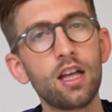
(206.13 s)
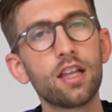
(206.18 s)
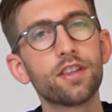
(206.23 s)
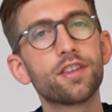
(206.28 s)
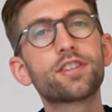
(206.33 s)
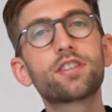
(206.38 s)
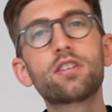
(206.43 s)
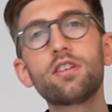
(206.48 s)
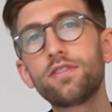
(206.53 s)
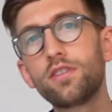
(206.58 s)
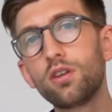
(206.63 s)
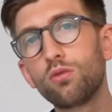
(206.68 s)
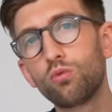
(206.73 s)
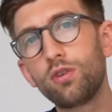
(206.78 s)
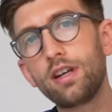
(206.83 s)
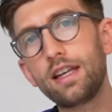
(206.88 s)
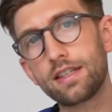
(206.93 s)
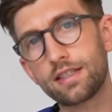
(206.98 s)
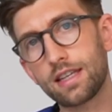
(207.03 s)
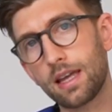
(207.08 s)
The stuff that
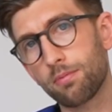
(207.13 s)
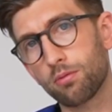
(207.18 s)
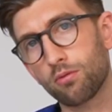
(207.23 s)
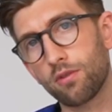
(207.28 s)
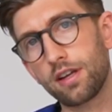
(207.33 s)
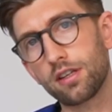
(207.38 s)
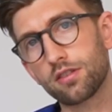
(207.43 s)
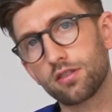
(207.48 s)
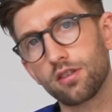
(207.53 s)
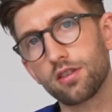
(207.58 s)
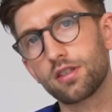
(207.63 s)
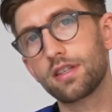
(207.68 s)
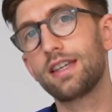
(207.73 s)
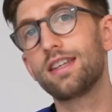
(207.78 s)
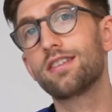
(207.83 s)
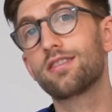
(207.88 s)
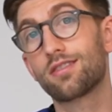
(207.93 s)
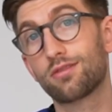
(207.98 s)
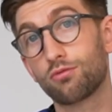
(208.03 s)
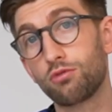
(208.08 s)
really separates us
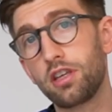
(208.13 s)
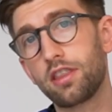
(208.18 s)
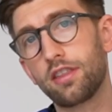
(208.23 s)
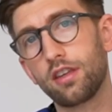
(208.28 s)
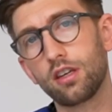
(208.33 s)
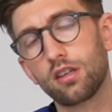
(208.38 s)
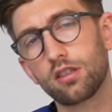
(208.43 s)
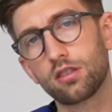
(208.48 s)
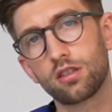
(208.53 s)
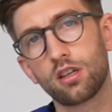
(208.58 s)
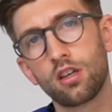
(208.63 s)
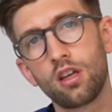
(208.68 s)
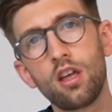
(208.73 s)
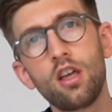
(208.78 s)
is three things.